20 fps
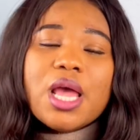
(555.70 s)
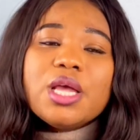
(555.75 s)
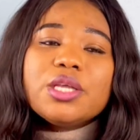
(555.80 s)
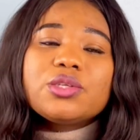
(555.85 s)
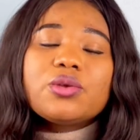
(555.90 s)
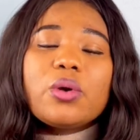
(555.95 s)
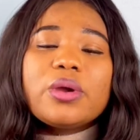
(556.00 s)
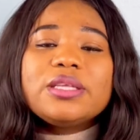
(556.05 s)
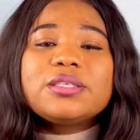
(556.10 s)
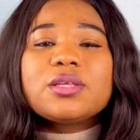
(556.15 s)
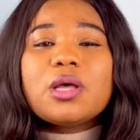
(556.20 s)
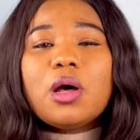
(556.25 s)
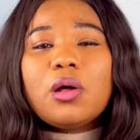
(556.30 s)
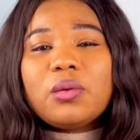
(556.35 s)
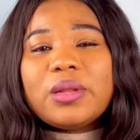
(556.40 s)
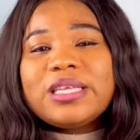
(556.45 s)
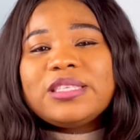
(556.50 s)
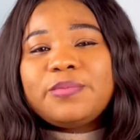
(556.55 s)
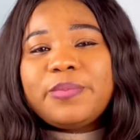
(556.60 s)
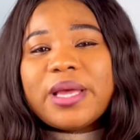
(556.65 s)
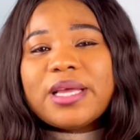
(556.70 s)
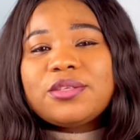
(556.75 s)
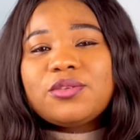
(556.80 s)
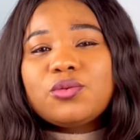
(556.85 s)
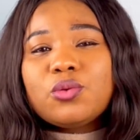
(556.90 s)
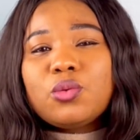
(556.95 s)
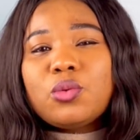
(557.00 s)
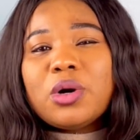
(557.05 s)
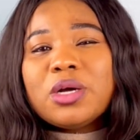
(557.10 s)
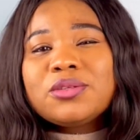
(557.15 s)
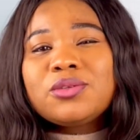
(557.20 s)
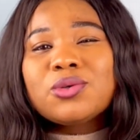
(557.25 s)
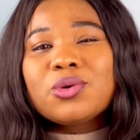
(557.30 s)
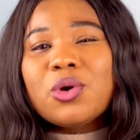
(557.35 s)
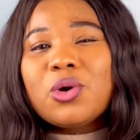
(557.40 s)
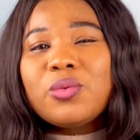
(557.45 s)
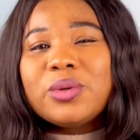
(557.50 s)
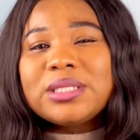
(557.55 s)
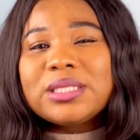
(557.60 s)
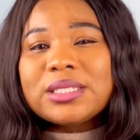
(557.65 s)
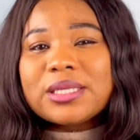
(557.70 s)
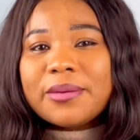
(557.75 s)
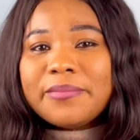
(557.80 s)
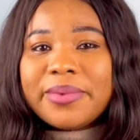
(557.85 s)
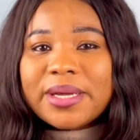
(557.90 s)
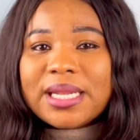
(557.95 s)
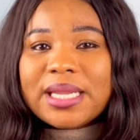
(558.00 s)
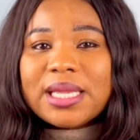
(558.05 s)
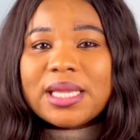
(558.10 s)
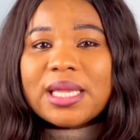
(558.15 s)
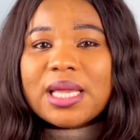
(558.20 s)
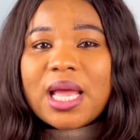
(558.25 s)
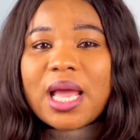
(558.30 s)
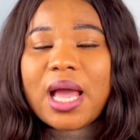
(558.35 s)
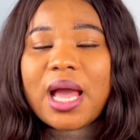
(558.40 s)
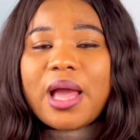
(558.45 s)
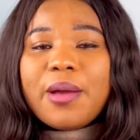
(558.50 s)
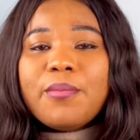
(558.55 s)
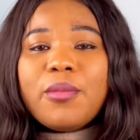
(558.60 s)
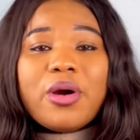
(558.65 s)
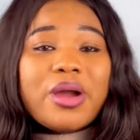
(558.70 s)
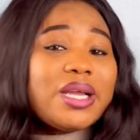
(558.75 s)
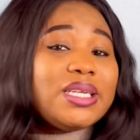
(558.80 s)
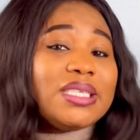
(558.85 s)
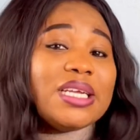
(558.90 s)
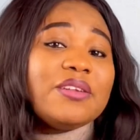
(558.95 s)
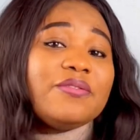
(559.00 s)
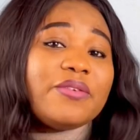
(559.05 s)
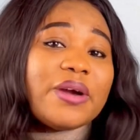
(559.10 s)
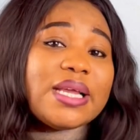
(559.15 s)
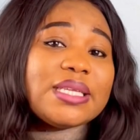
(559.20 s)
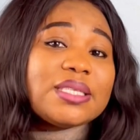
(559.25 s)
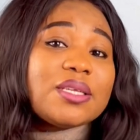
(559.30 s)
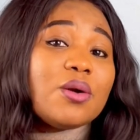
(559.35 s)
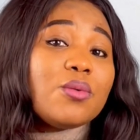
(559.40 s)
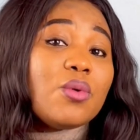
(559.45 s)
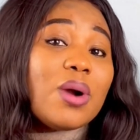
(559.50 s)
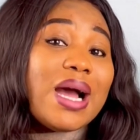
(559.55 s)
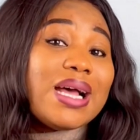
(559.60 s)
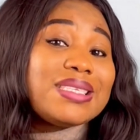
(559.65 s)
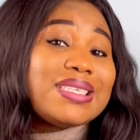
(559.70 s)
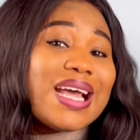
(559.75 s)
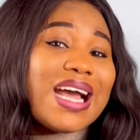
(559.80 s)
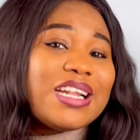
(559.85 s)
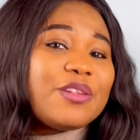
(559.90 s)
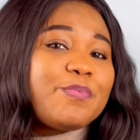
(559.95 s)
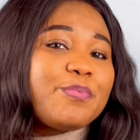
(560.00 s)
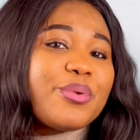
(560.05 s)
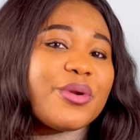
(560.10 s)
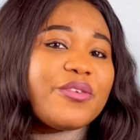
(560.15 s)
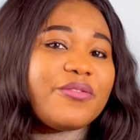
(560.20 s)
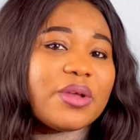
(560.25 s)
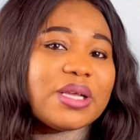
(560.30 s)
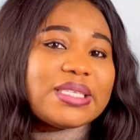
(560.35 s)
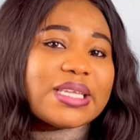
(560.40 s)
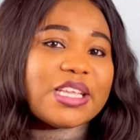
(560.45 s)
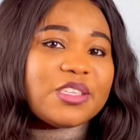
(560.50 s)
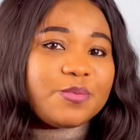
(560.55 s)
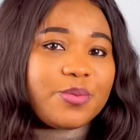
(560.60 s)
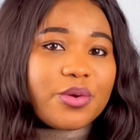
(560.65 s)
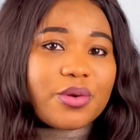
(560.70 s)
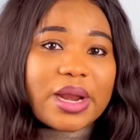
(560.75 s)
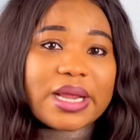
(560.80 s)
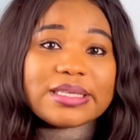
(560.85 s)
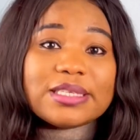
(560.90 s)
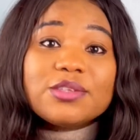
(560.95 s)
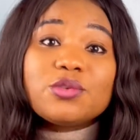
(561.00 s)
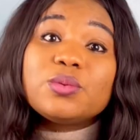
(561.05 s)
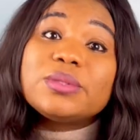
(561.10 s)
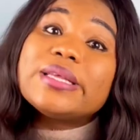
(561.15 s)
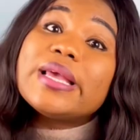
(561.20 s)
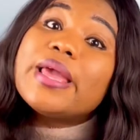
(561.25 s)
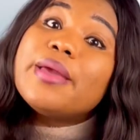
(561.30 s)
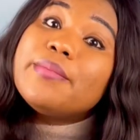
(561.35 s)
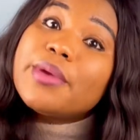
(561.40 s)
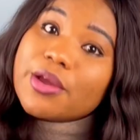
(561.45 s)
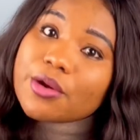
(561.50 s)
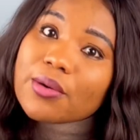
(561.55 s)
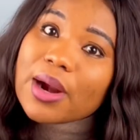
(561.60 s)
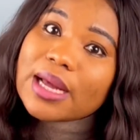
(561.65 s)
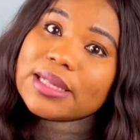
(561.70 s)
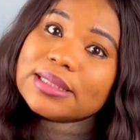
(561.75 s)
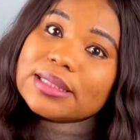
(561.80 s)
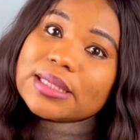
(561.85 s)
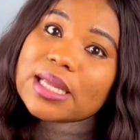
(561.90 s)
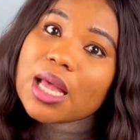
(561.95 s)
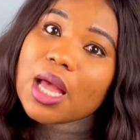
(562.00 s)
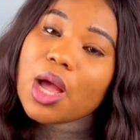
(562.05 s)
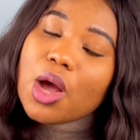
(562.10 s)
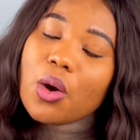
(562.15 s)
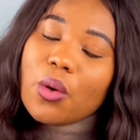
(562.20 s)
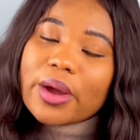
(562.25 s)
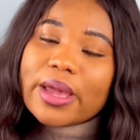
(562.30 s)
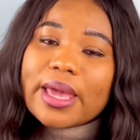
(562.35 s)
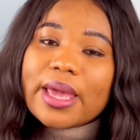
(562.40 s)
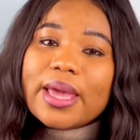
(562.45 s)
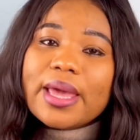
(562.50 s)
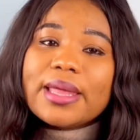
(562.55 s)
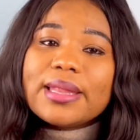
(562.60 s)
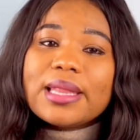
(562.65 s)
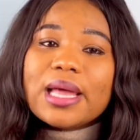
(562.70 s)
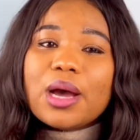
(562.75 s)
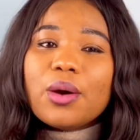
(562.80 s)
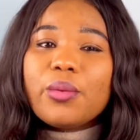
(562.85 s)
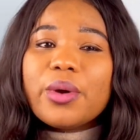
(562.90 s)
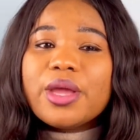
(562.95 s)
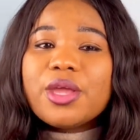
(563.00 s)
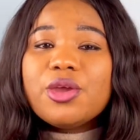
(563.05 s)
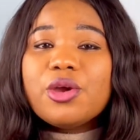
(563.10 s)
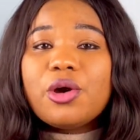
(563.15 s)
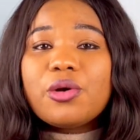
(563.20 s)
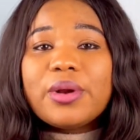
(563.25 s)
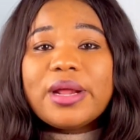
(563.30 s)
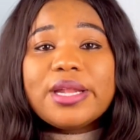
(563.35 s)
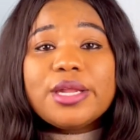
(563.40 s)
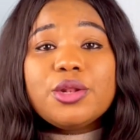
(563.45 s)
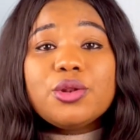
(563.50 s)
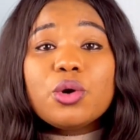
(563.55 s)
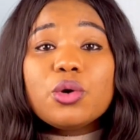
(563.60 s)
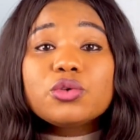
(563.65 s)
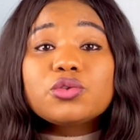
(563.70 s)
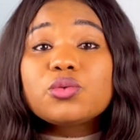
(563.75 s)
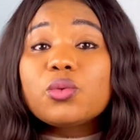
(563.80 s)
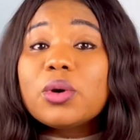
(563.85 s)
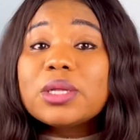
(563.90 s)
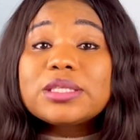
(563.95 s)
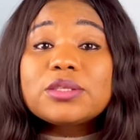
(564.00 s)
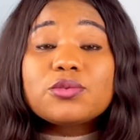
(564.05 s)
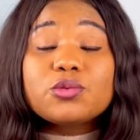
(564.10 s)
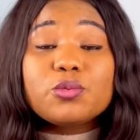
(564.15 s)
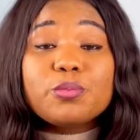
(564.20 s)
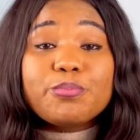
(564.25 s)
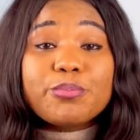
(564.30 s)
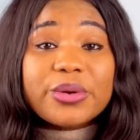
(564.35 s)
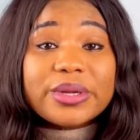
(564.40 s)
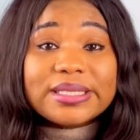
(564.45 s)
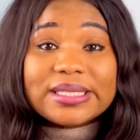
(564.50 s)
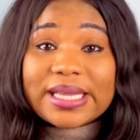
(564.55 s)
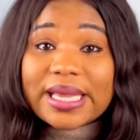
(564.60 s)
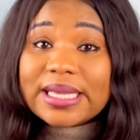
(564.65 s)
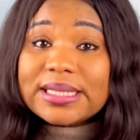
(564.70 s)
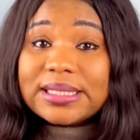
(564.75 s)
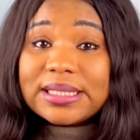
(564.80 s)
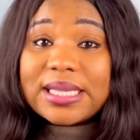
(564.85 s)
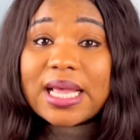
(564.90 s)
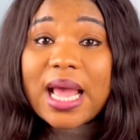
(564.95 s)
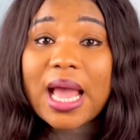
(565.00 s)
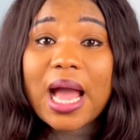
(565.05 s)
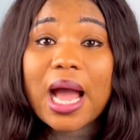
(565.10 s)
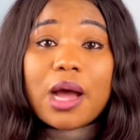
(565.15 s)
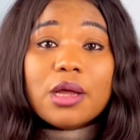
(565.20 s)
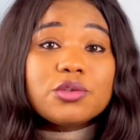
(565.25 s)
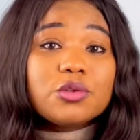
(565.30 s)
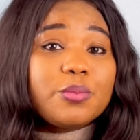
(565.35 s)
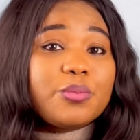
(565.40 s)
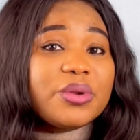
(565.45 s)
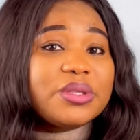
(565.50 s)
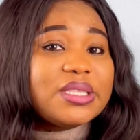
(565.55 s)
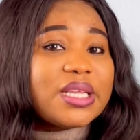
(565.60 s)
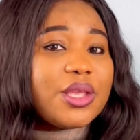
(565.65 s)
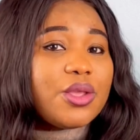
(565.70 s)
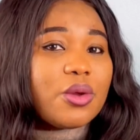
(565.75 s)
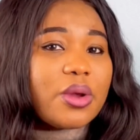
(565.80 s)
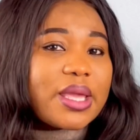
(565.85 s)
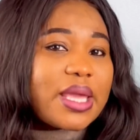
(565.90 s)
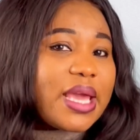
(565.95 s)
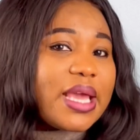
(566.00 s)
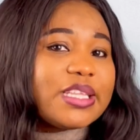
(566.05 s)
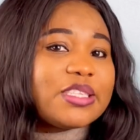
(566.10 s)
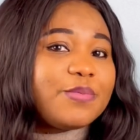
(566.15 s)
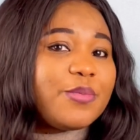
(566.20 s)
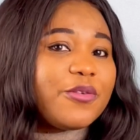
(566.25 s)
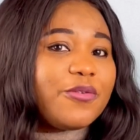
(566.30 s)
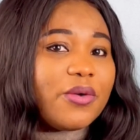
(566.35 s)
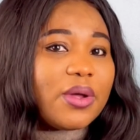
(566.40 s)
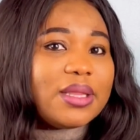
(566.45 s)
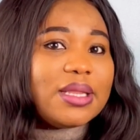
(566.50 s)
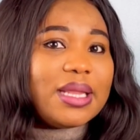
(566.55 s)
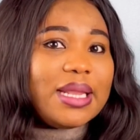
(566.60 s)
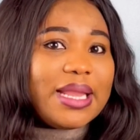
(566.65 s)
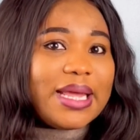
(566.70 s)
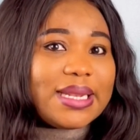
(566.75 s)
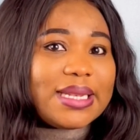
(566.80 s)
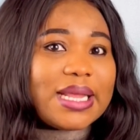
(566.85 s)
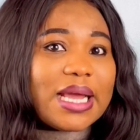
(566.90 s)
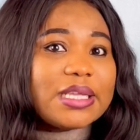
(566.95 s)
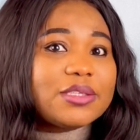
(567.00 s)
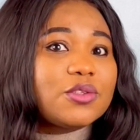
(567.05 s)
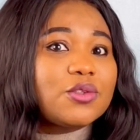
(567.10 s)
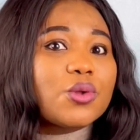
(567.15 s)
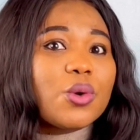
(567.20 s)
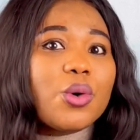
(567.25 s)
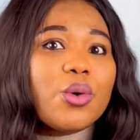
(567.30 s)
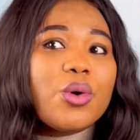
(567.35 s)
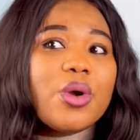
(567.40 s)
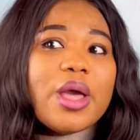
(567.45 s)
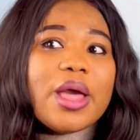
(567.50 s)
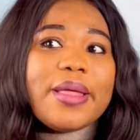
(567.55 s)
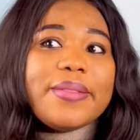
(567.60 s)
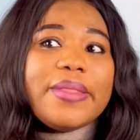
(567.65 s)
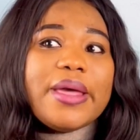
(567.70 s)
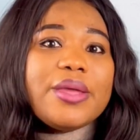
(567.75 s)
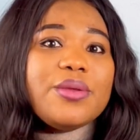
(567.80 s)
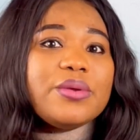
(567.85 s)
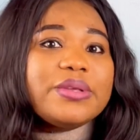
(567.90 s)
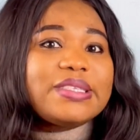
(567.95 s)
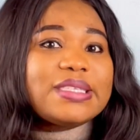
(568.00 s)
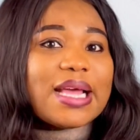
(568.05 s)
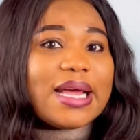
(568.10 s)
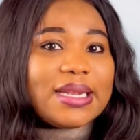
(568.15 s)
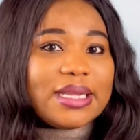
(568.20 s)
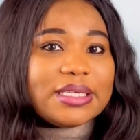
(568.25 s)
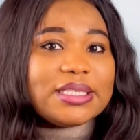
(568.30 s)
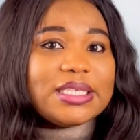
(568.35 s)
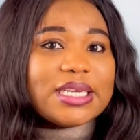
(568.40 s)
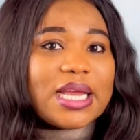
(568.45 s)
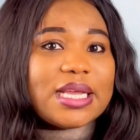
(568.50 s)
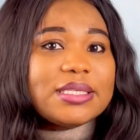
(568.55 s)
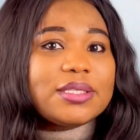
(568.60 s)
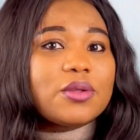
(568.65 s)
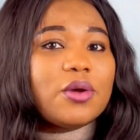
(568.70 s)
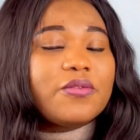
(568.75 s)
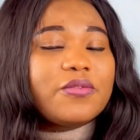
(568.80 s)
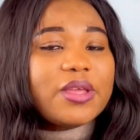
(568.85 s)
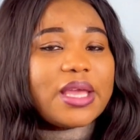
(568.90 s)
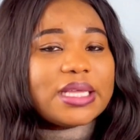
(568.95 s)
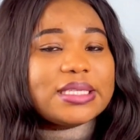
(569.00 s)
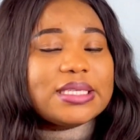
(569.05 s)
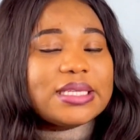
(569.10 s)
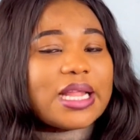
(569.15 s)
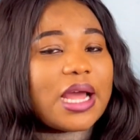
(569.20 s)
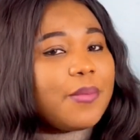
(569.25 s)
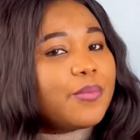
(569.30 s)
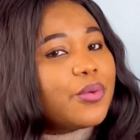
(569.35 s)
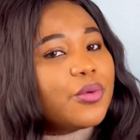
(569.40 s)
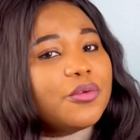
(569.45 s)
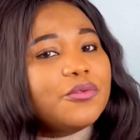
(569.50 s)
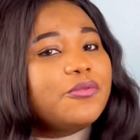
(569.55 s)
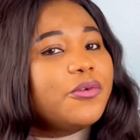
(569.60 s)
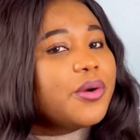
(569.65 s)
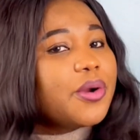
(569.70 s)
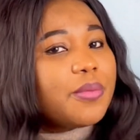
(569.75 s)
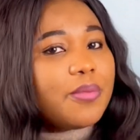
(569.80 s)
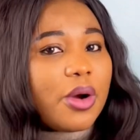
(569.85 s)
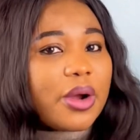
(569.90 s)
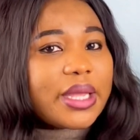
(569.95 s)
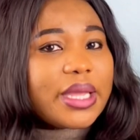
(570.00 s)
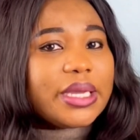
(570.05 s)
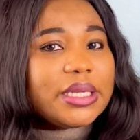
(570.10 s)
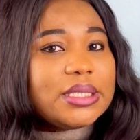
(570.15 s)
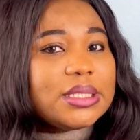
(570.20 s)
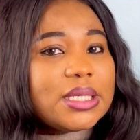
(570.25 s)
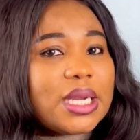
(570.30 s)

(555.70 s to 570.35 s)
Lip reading: So it's always best to want to go with somebody, a mortgage advisor who has had previous experiences with immigrants, Okay, that way he already knows what to present, how to present your case before the lender, so that you stand a chance of getting approved for a mortgage.